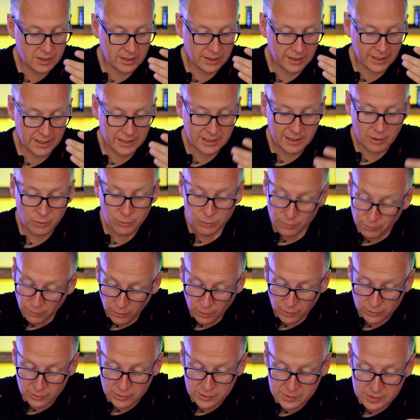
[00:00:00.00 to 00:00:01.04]
I like
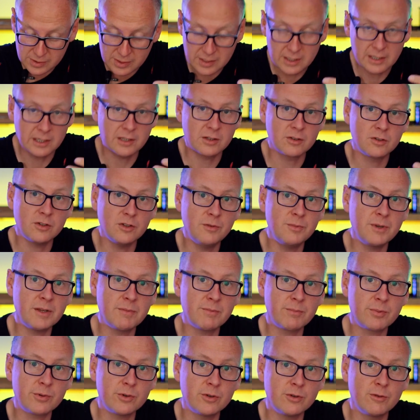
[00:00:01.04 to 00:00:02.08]
autofocus. It could be
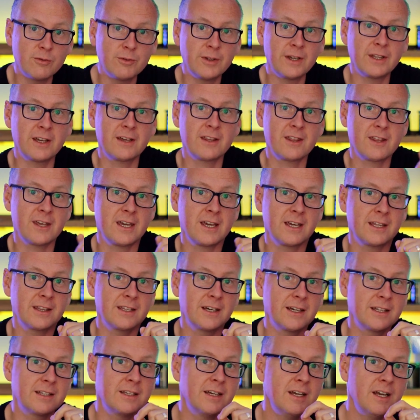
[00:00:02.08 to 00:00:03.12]
improved, and I think
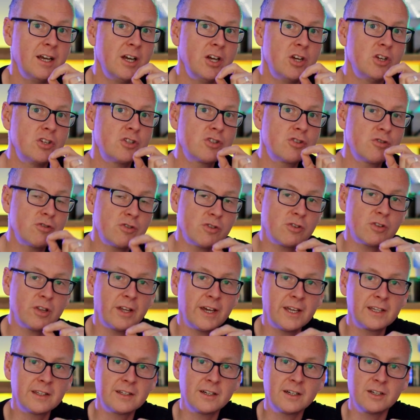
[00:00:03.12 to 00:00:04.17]
that sooner or
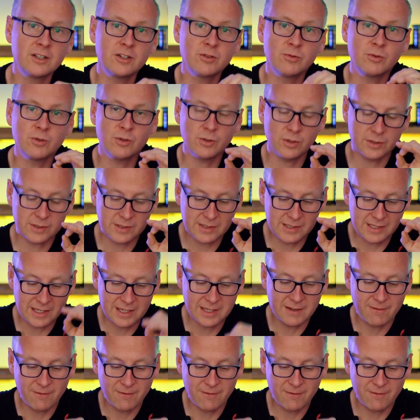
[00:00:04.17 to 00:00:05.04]
later you will see